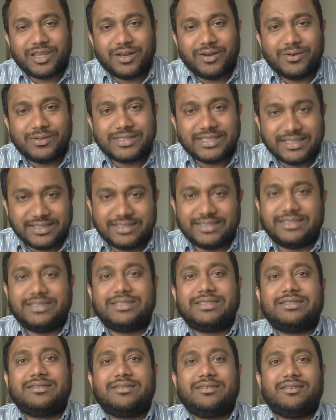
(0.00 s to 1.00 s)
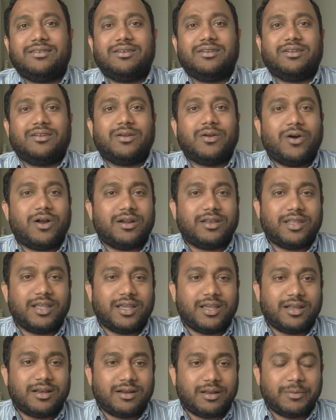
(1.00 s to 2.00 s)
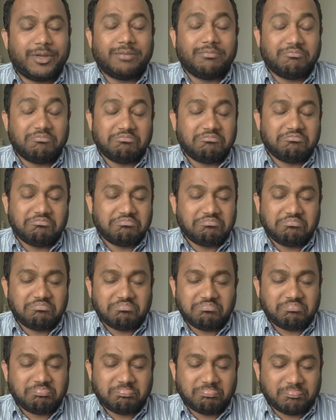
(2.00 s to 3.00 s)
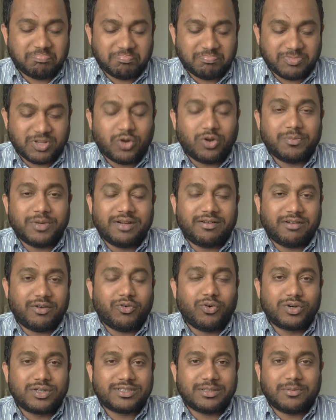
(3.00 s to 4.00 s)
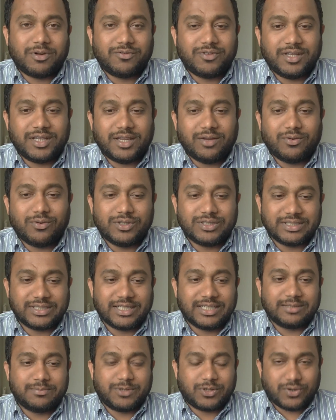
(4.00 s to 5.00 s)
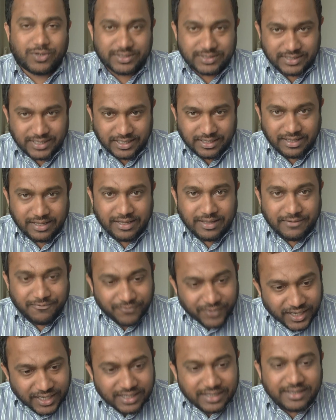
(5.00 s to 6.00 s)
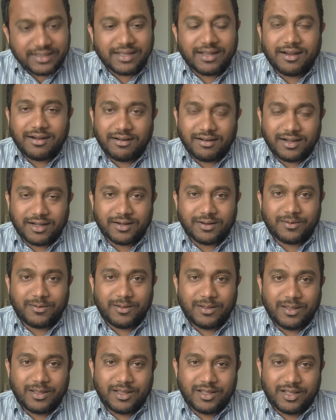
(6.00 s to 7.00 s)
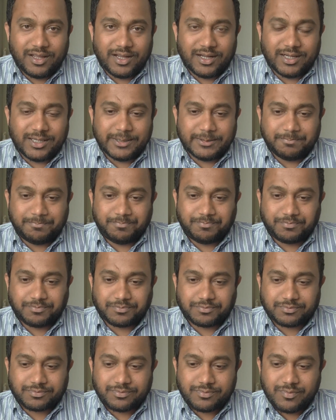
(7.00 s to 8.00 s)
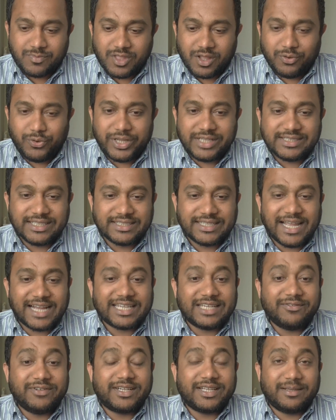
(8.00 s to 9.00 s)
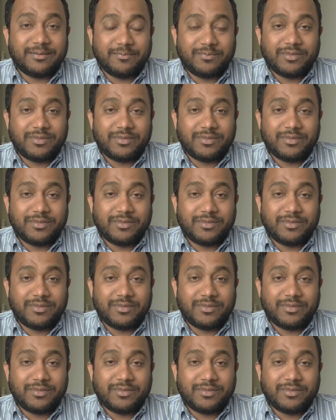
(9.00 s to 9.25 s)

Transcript: citizens got their, I mean, government revoked some of the OCIs because they felt they're, doing such activity.